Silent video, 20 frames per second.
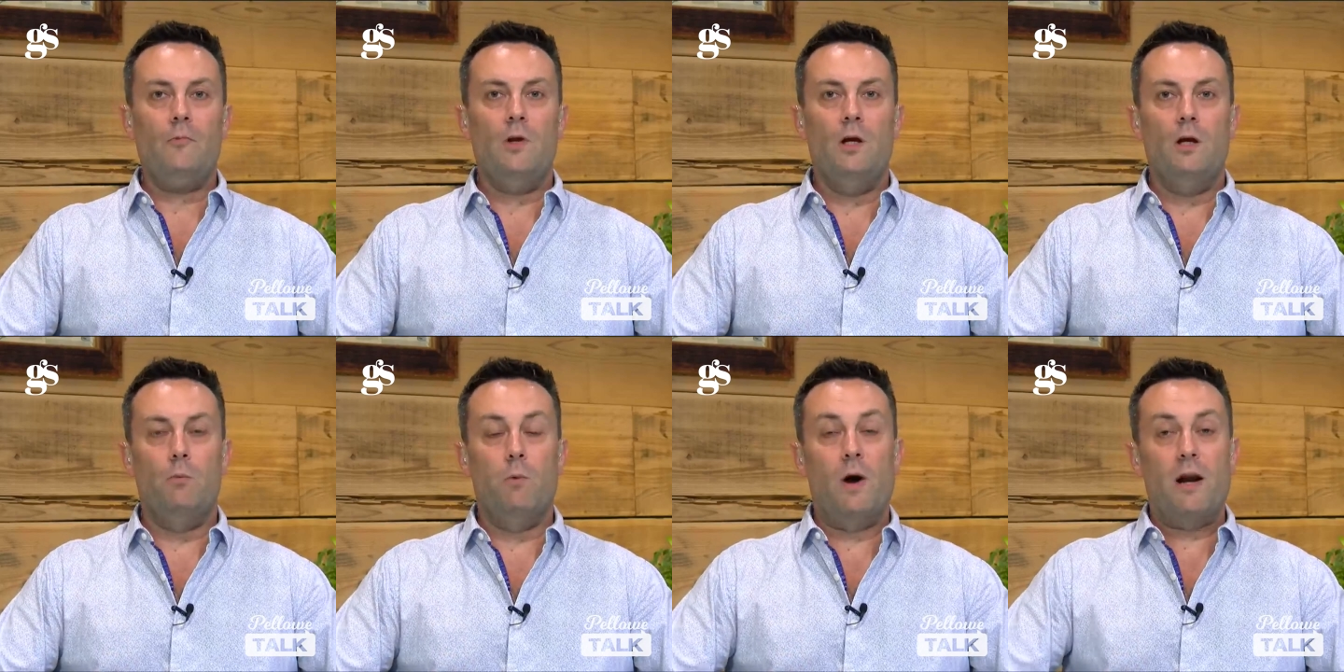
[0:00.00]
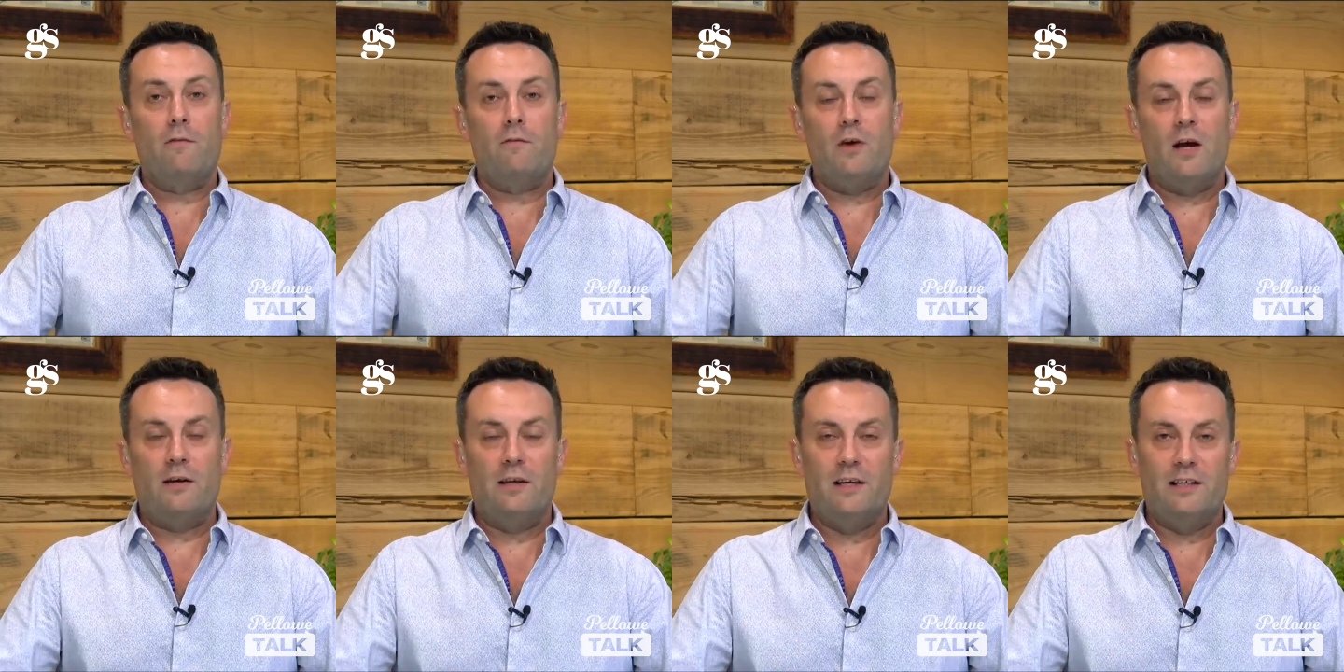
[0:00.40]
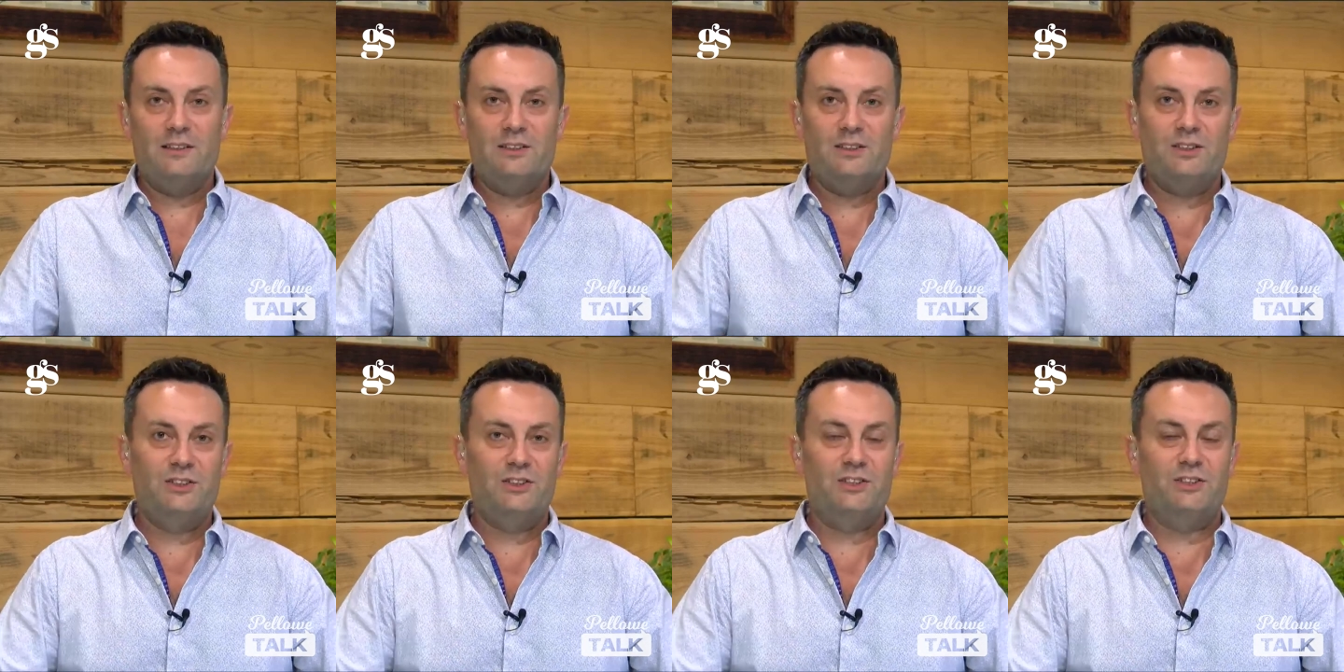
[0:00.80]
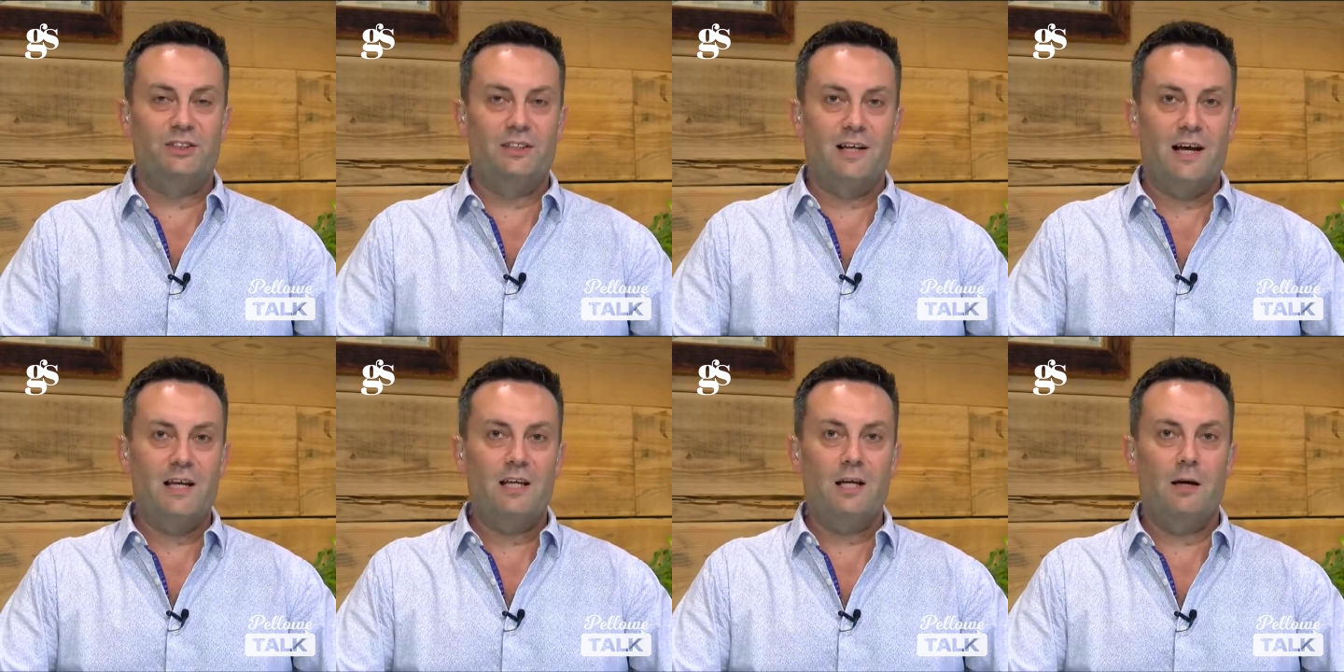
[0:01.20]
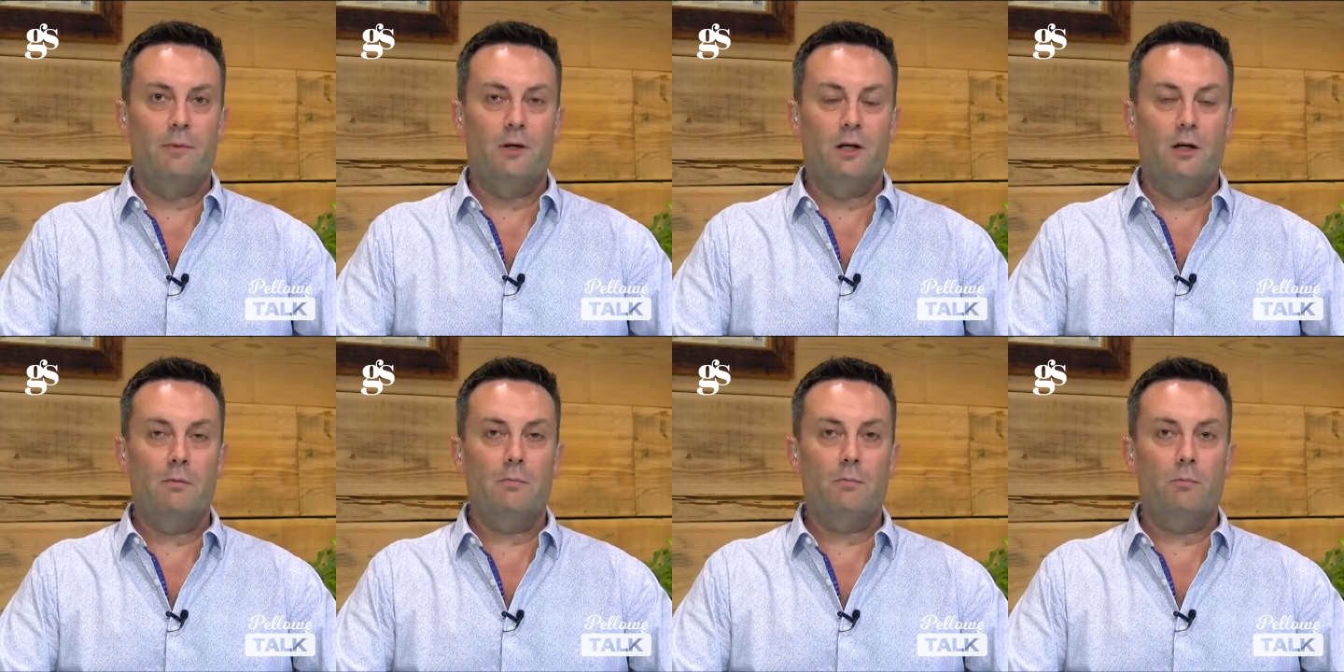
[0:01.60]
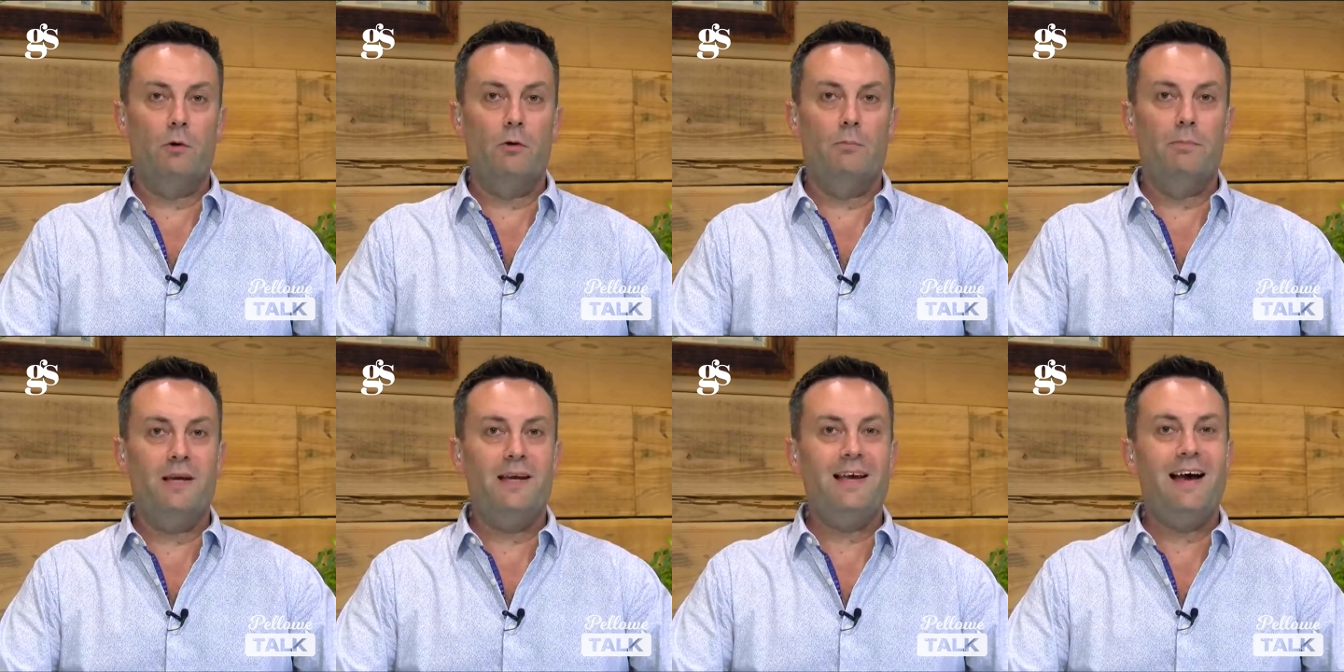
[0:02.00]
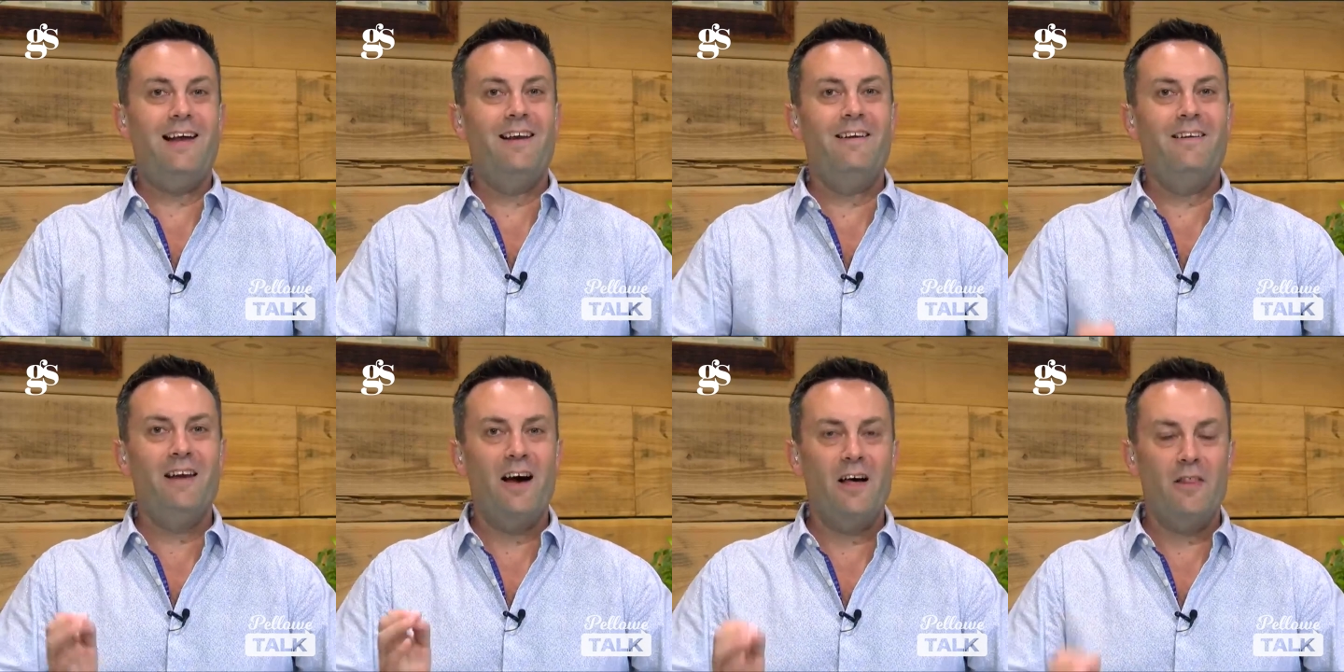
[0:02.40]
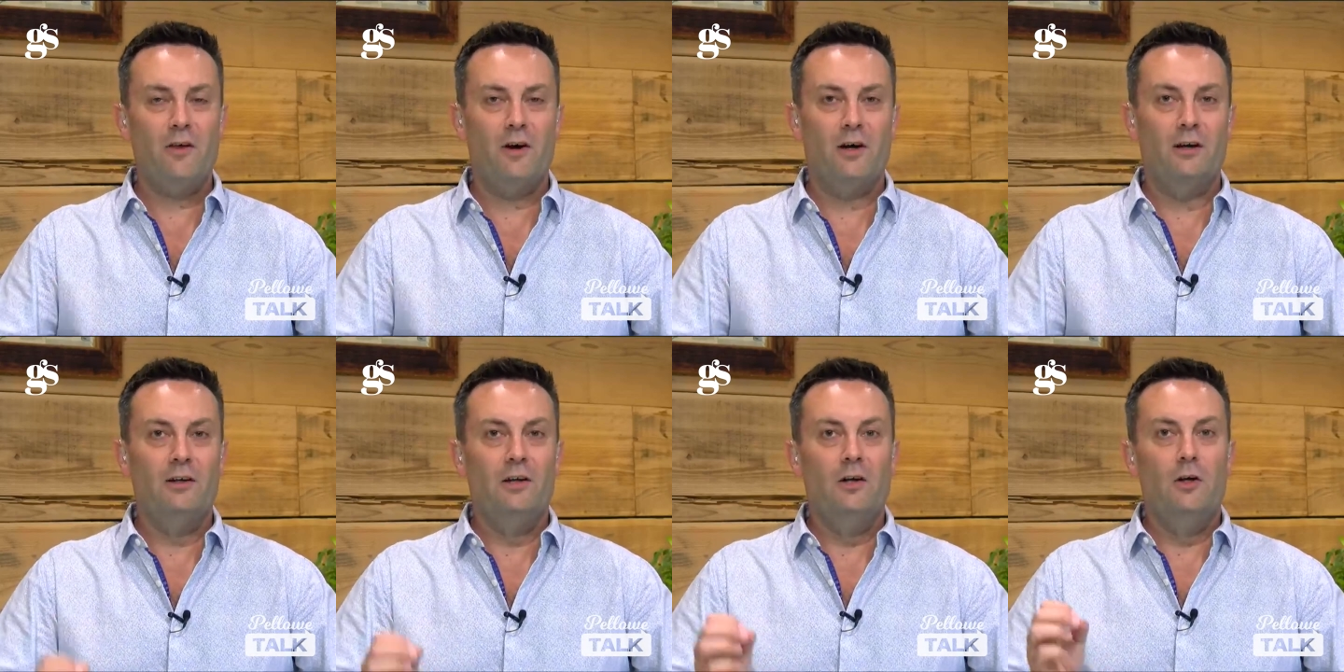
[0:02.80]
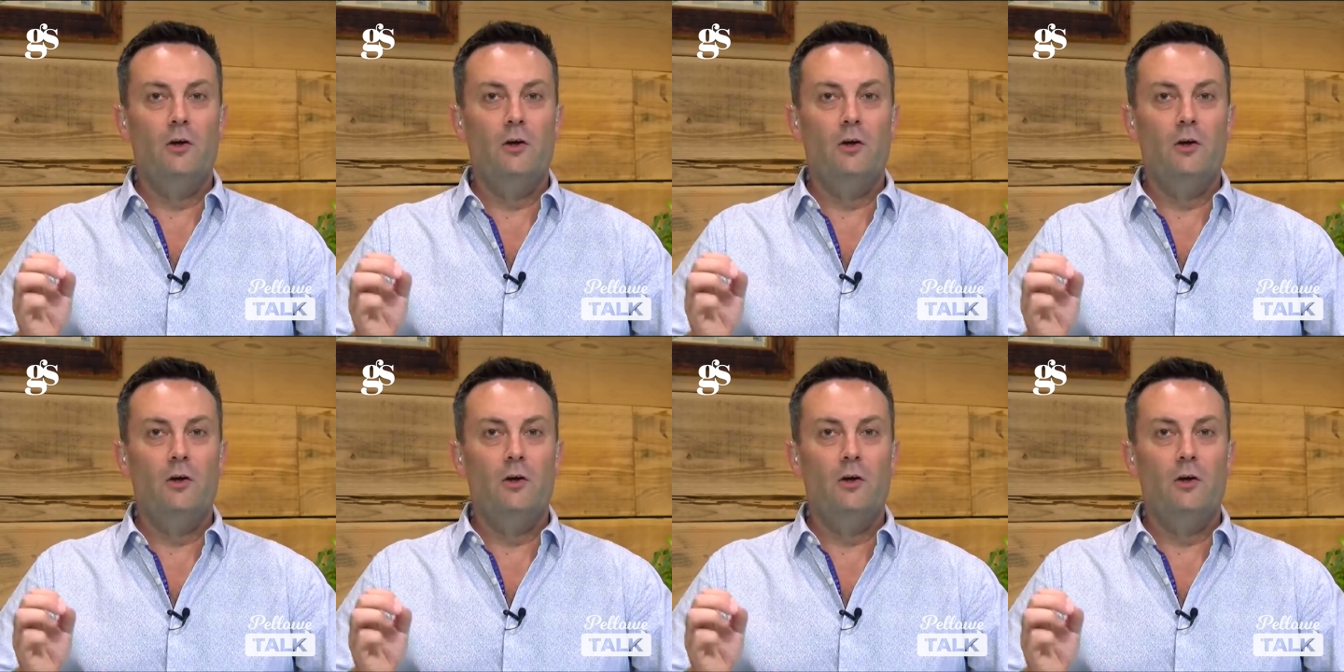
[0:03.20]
One of our guests today coming up will be another